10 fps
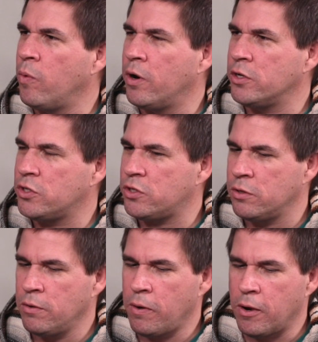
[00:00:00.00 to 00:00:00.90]

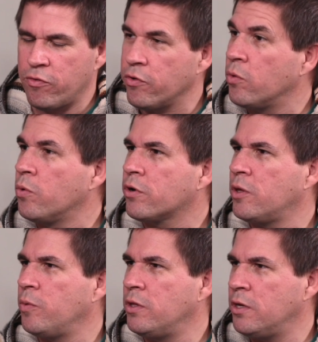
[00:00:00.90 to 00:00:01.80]
was for the work
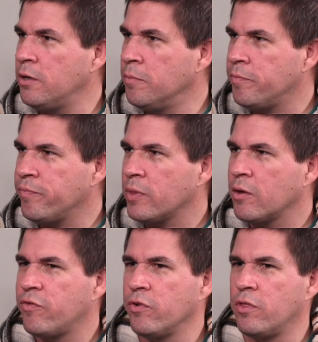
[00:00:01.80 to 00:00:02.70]
that we did,
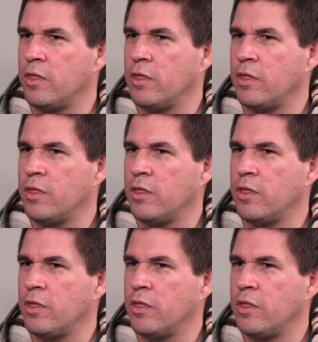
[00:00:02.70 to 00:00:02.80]
for